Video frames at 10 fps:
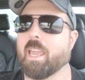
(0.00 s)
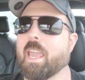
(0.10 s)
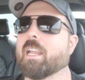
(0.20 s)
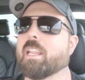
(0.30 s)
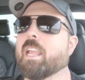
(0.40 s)

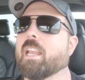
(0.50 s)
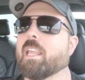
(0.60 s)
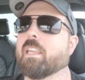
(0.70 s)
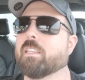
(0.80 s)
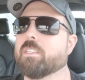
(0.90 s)
And it
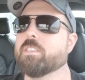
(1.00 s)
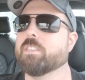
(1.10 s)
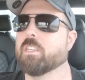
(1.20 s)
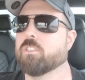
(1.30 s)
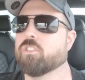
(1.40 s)

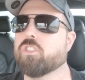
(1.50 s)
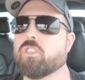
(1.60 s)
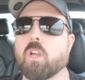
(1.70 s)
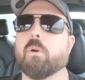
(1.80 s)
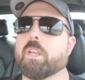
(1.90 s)
is
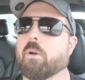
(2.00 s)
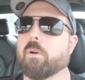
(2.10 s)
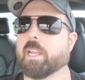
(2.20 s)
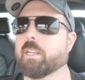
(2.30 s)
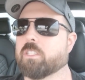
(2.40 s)
so
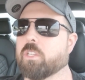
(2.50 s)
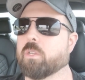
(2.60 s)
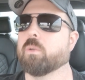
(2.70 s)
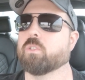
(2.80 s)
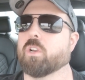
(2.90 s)
annoying
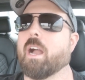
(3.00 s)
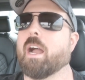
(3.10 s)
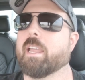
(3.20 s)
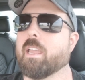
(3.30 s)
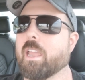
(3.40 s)
to
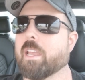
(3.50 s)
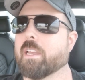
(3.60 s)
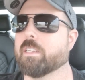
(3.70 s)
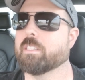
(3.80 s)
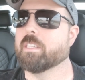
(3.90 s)
try
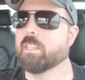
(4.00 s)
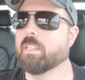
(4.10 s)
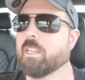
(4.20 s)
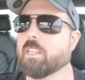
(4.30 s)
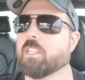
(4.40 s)
and,
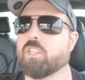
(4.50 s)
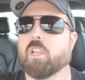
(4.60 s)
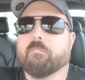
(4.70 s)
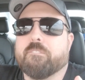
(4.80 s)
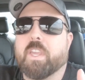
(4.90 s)
because you
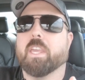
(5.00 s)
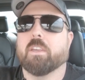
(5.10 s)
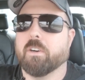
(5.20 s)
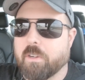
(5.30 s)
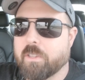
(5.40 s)
can
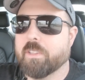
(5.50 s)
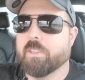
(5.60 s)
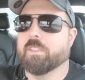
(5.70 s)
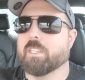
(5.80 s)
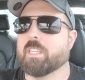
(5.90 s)
feel
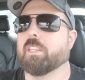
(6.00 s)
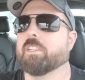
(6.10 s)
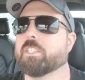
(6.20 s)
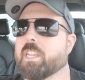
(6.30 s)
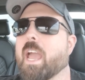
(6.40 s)
the
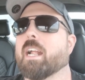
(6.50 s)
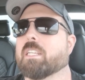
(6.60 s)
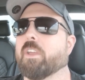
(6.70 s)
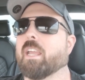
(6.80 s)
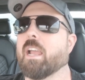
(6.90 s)
cylinders
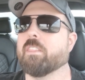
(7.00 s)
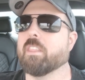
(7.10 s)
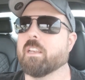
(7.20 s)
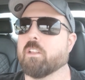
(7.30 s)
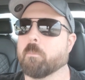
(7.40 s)
deactivate, and
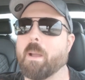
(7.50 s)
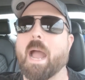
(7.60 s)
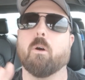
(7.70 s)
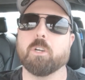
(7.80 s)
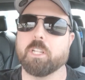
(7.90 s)
then your
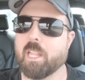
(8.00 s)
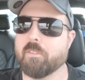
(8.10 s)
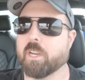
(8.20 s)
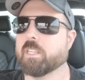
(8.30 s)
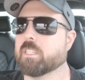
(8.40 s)
power
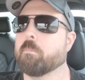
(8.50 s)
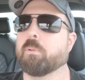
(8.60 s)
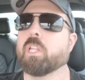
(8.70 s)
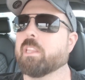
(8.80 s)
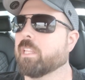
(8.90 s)
delivery is
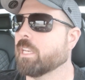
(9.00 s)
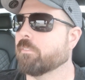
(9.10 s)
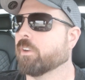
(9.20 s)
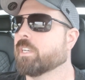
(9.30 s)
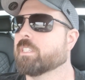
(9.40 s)
completely
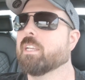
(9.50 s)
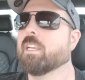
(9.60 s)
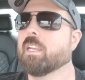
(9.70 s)
different,